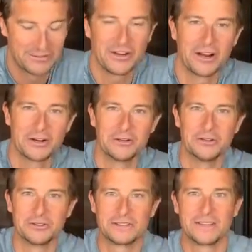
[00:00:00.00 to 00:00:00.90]

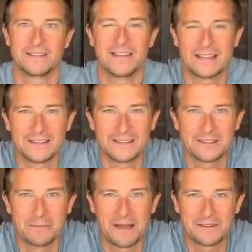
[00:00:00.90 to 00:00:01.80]
jungles to deserts
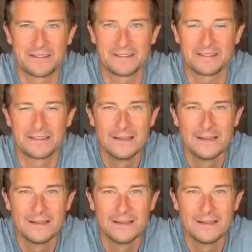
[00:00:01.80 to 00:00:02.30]
to mountains.